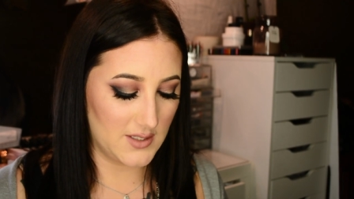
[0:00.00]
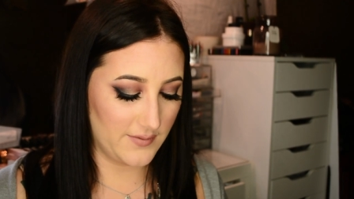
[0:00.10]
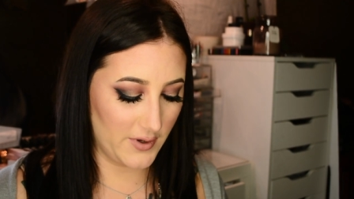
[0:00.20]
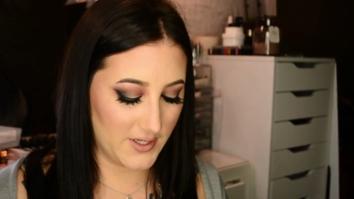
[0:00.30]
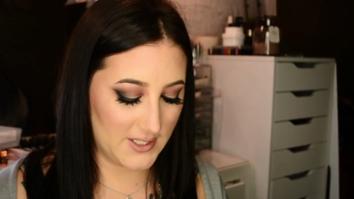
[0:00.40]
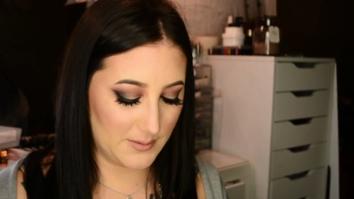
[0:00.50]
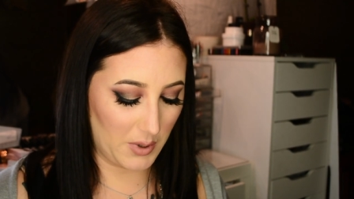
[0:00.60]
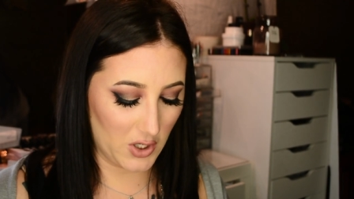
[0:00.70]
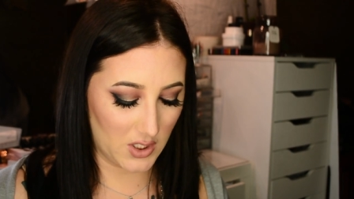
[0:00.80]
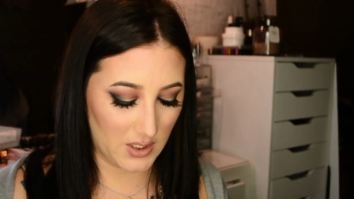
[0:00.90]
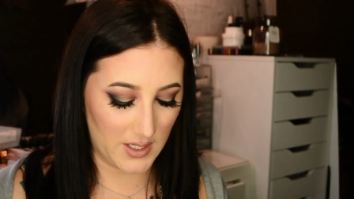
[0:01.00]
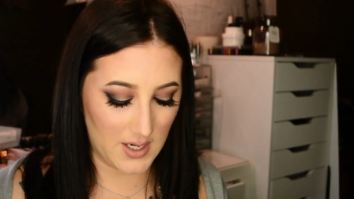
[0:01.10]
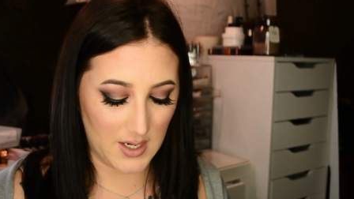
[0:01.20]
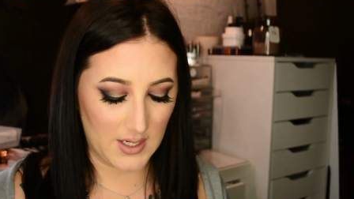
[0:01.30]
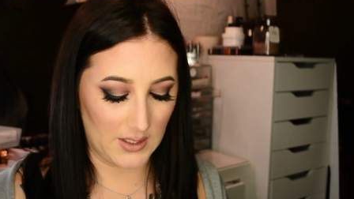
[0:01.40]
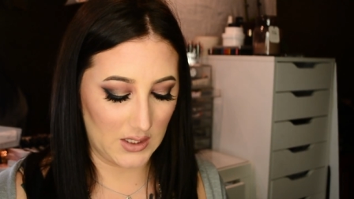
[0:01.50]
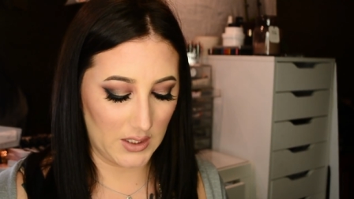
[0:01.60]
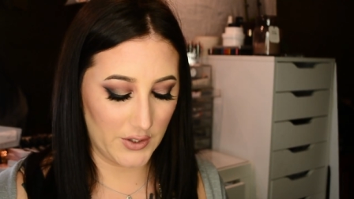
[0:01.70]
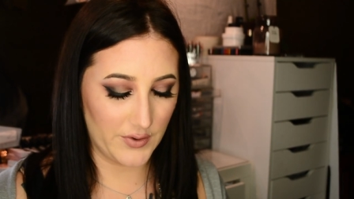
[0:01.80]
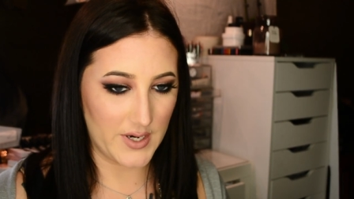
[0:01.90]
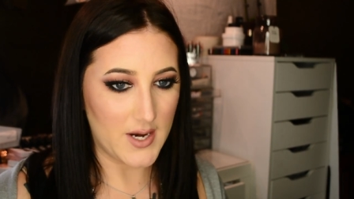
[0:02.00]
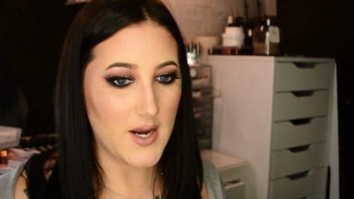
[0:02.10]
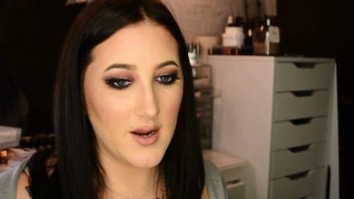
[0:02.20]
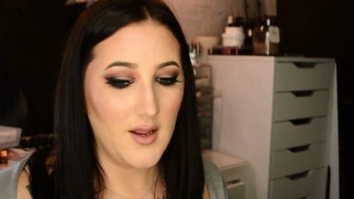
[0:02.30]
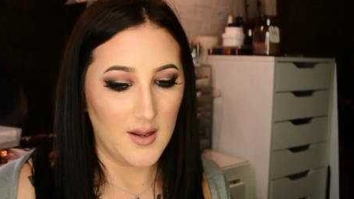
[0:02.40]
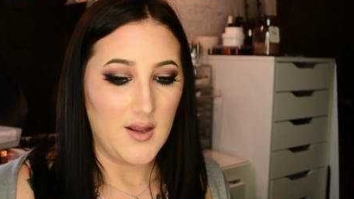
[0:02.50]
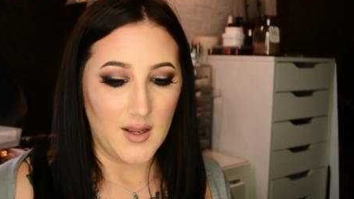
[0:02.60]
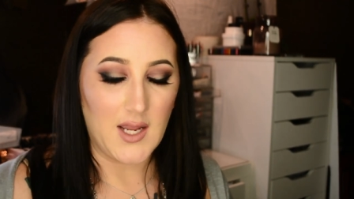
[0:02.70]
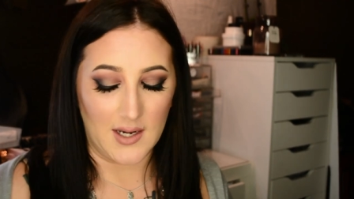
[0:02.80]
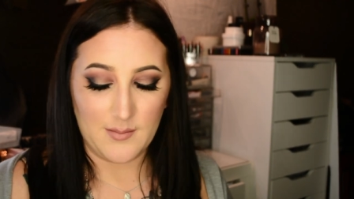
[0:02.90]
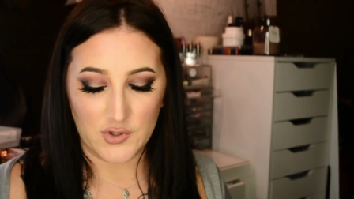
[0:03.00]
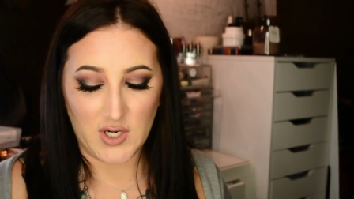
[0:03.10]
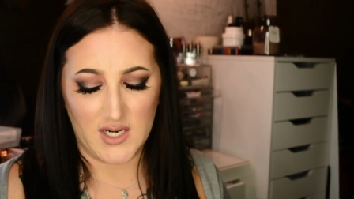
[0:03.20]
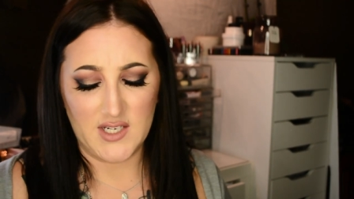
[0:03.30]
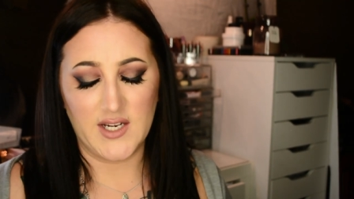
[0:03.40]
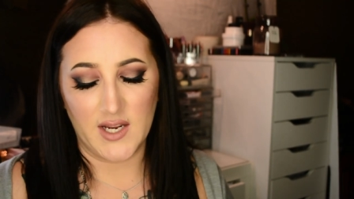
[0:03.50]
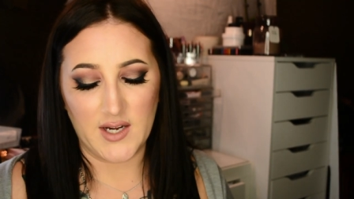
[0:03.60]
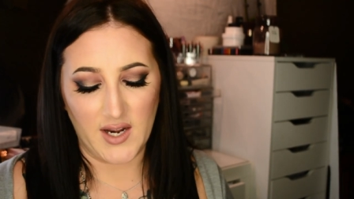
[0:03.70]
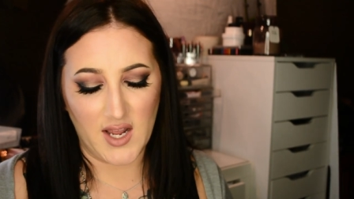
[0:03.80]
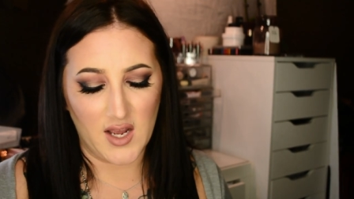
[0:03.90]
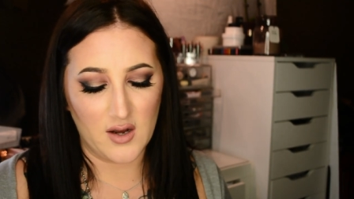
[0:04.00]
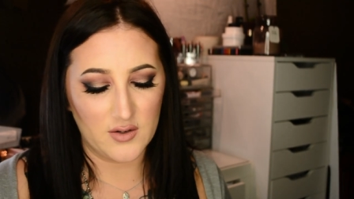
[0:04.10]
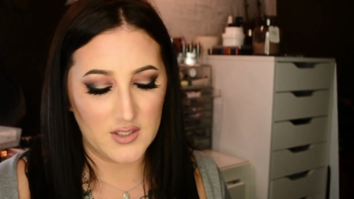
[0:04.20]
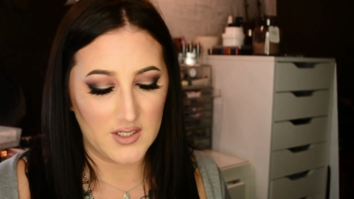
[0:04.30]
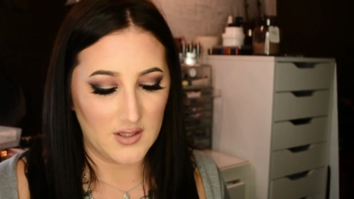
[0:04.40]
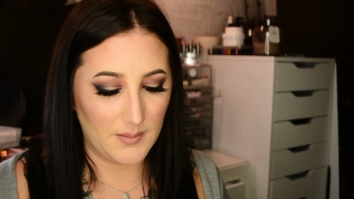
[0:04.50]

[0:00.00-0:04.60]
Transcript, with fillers: It's very sparkly and glittery, and I'm trying to get it out.